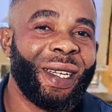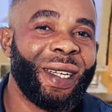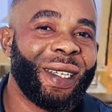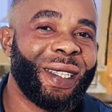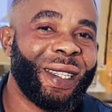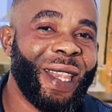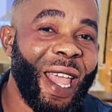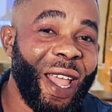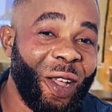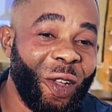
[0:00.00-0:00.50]

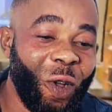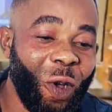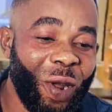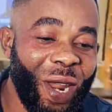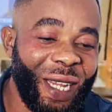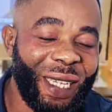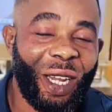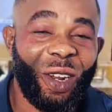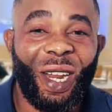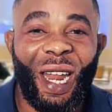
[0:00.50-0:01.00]
Thank God there's
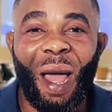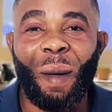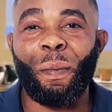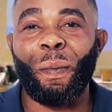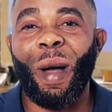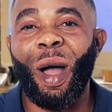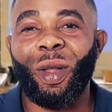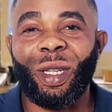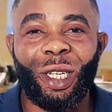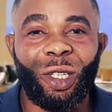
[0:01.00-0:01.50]
another
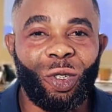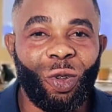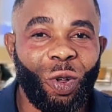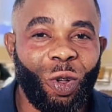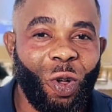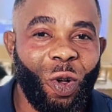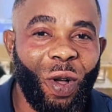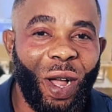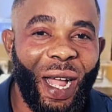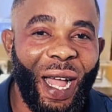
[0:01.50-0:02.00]
mountain to
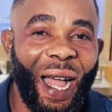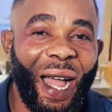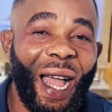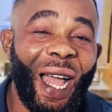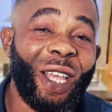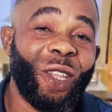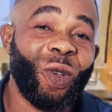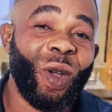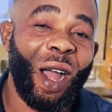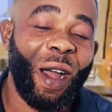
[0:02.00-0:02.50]
conquer.
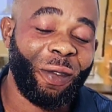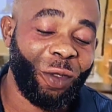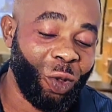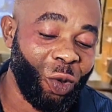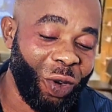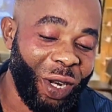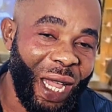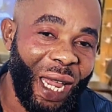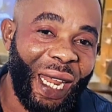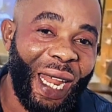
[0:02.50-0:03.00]
And you have to
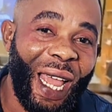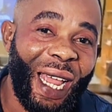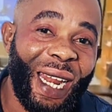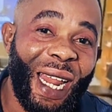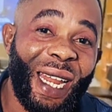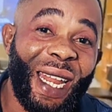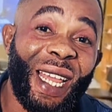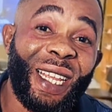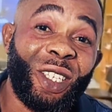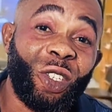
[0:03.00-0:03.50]
realize that
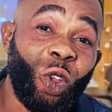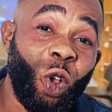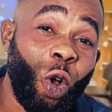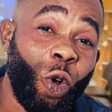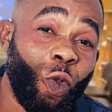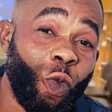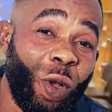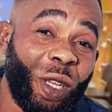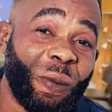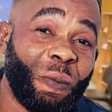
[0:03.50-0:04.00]
there's
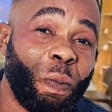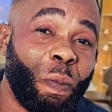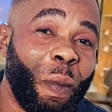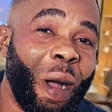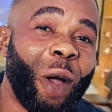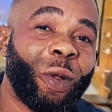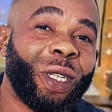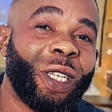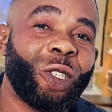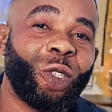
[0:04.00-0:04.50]
always
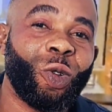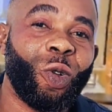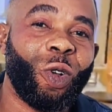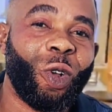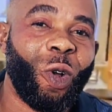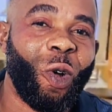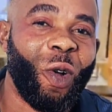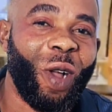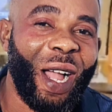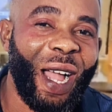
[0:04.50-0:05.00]
mountain to
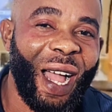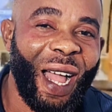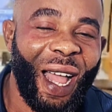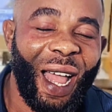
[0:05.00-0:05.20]
conquer.